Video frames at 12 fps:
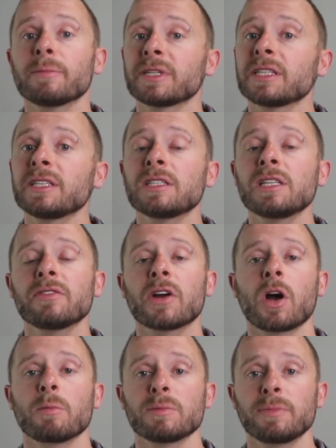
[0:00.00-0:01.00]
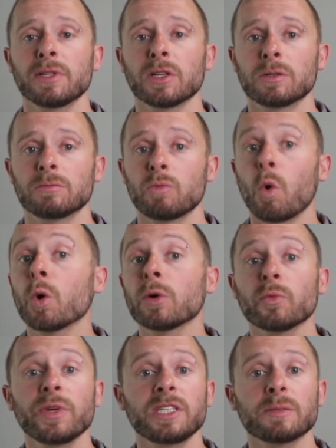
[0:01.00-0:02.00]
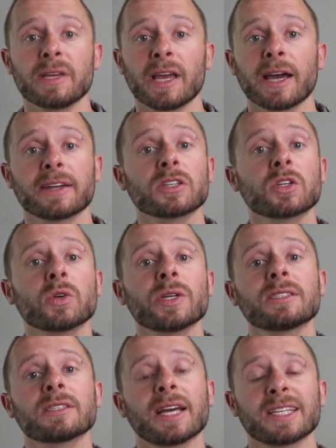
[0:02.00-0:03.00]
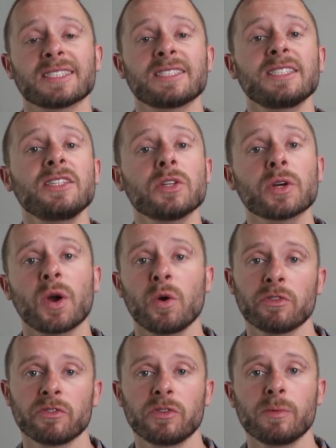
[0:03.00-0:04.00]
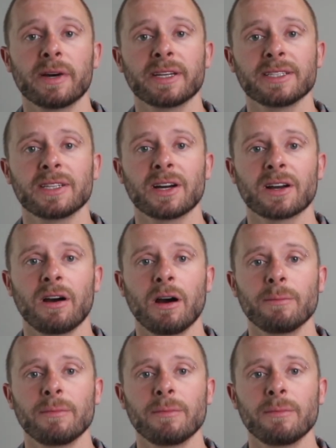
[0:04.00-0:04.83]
please leave a comment below or reach me at chris@seniorcodereviewbuddy.com.